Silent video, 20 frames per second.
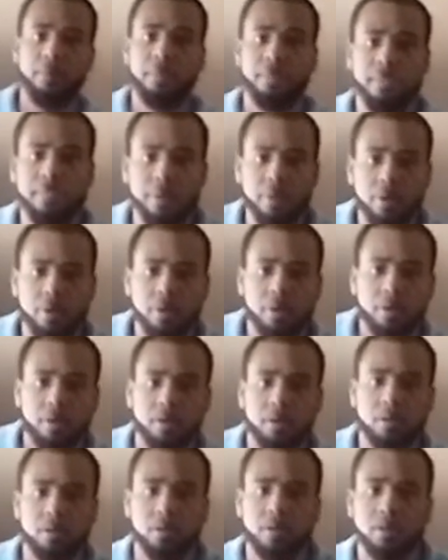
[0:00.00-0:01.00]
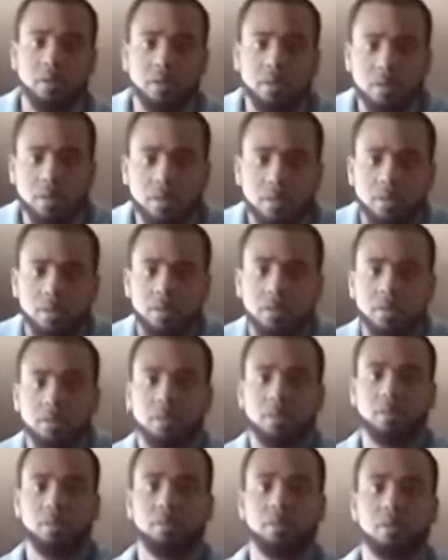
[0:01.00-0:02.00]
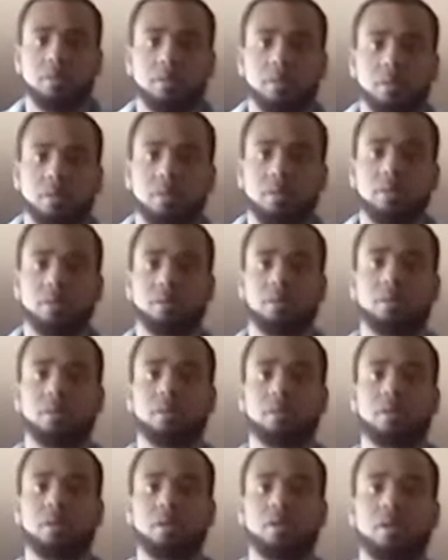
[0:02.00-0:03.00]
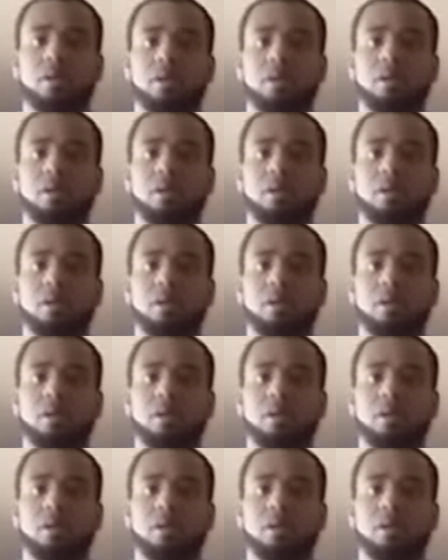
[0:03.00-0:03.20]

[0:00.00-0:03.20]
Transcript: (no one is talking)